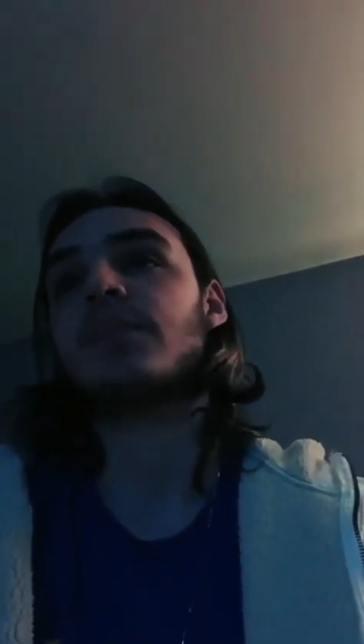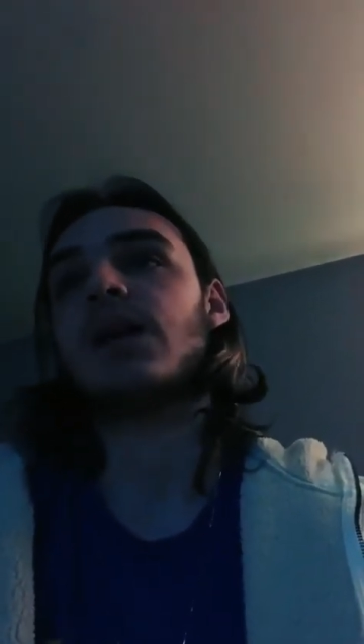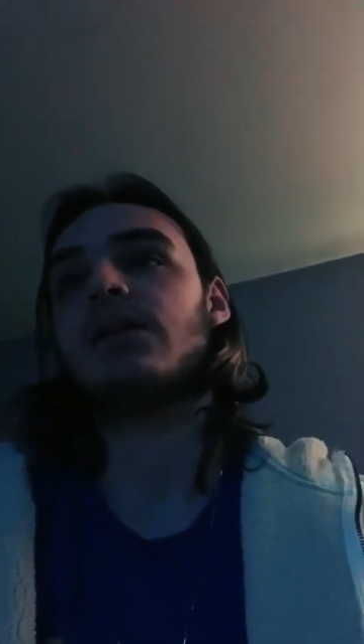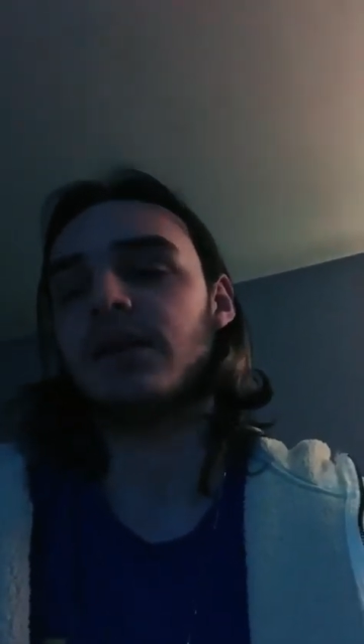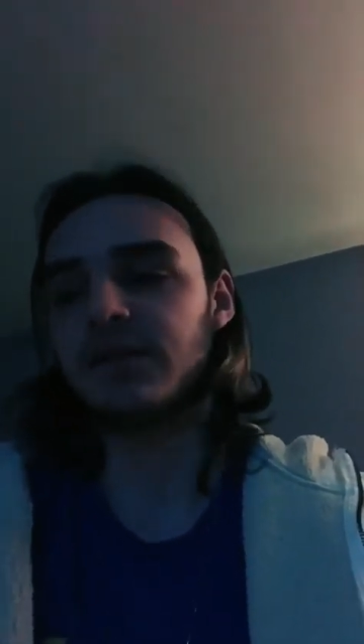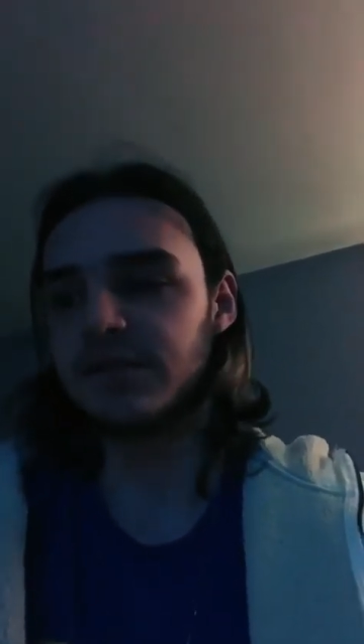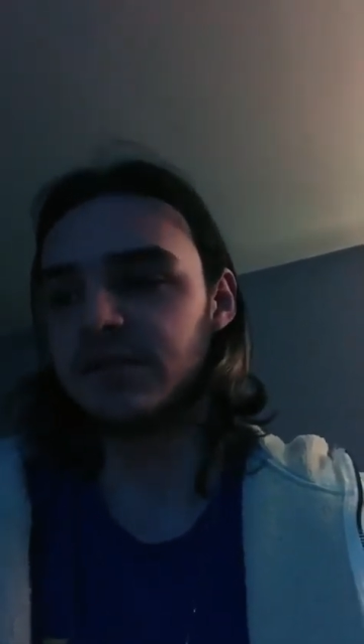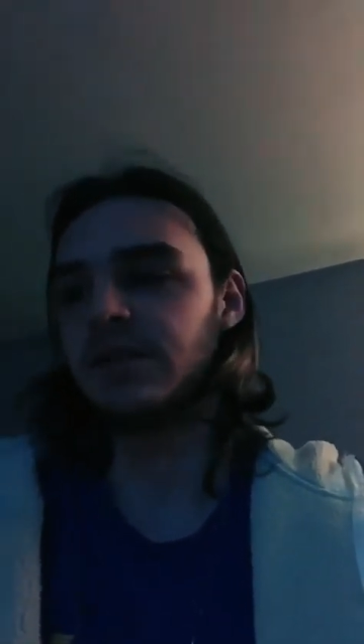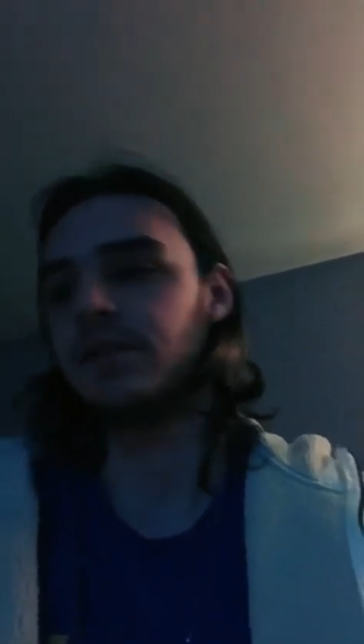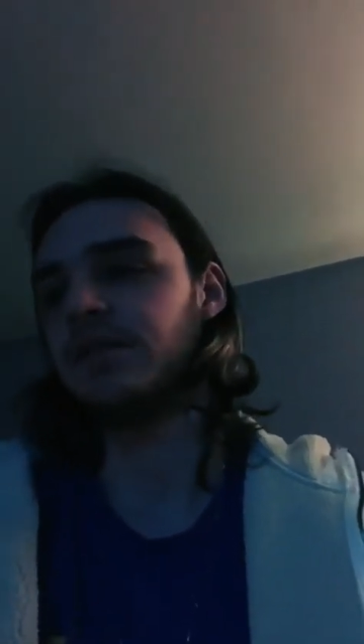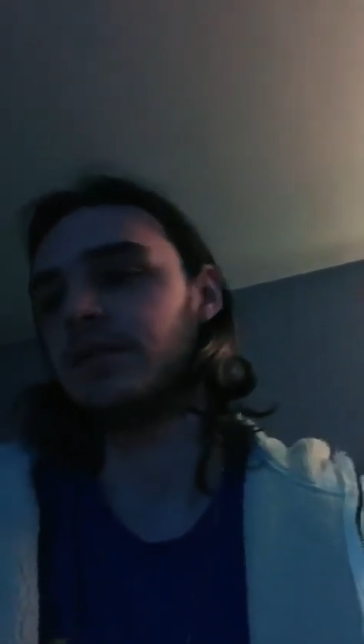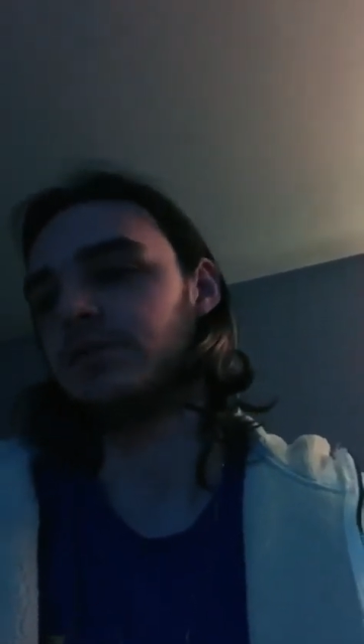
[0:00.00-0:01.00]
like to see
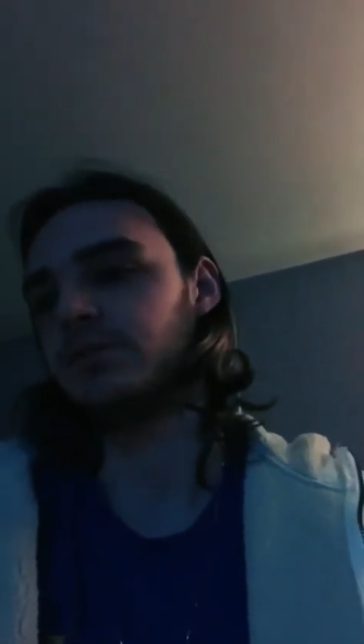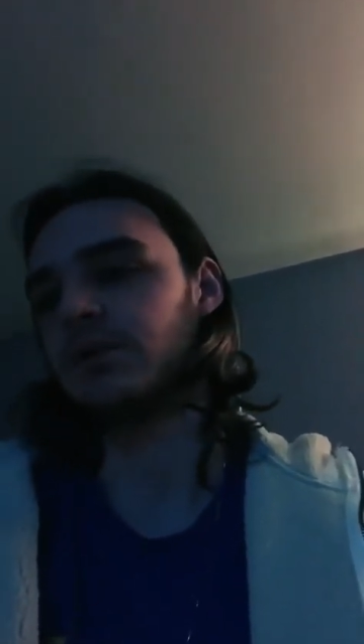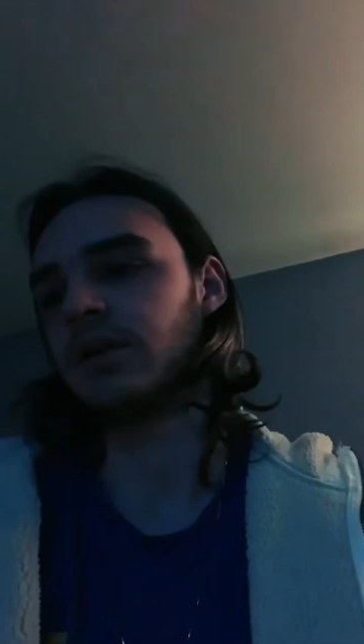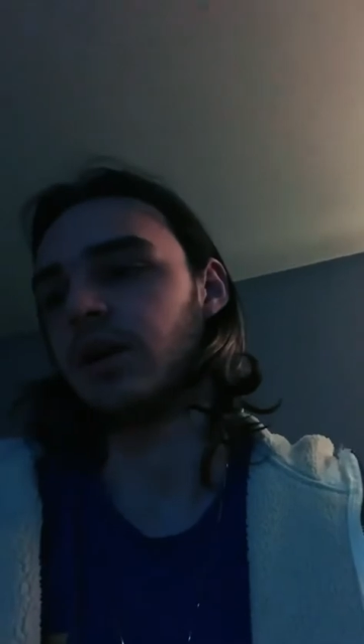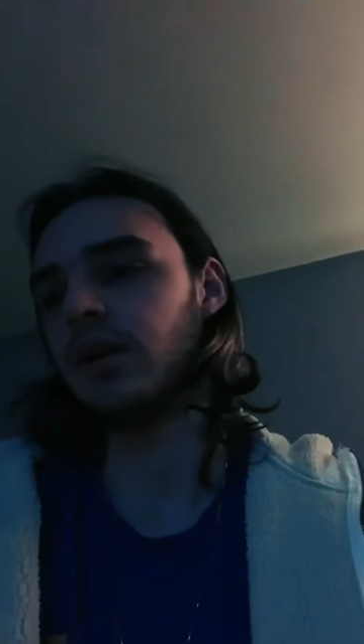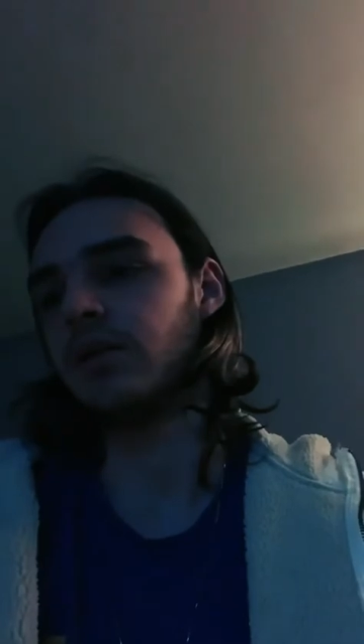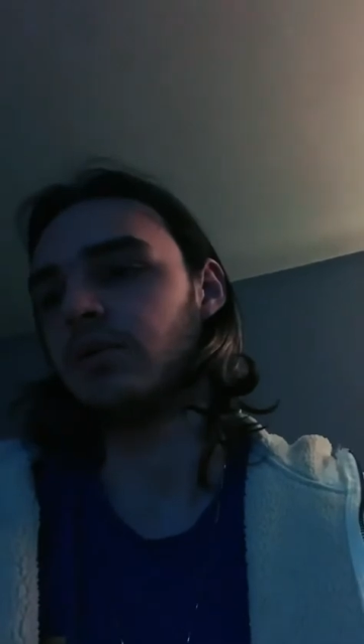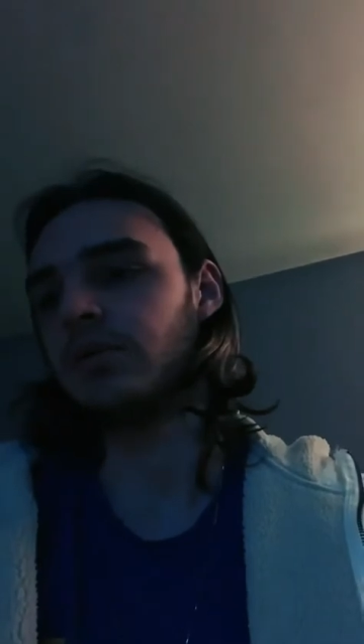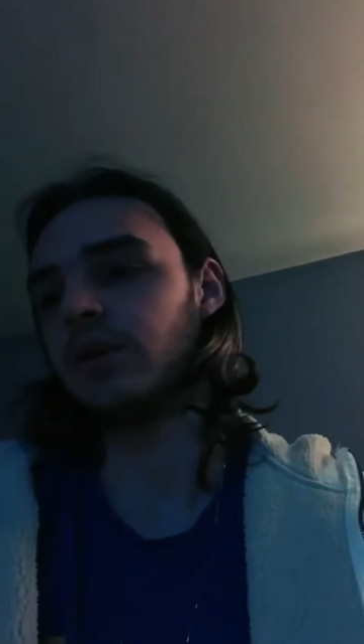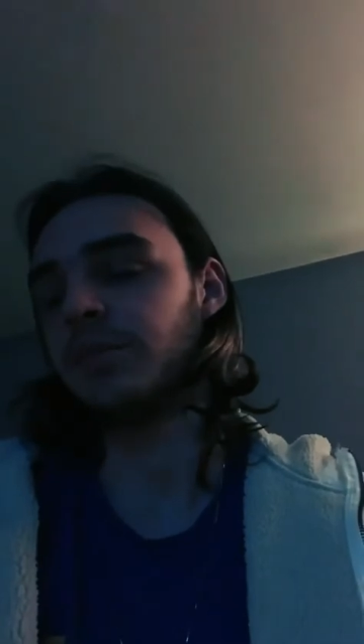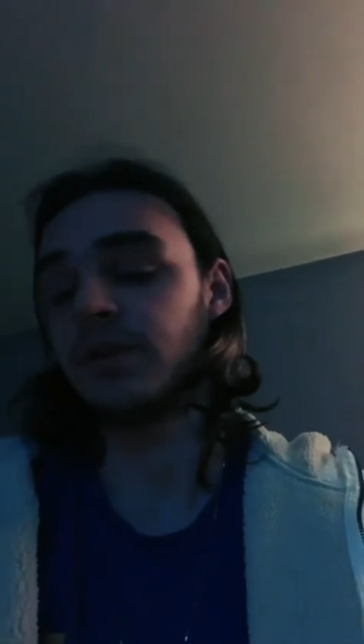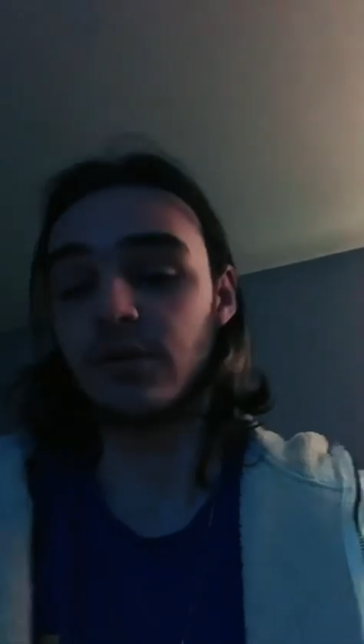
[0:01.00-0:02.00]
things work out. I mean,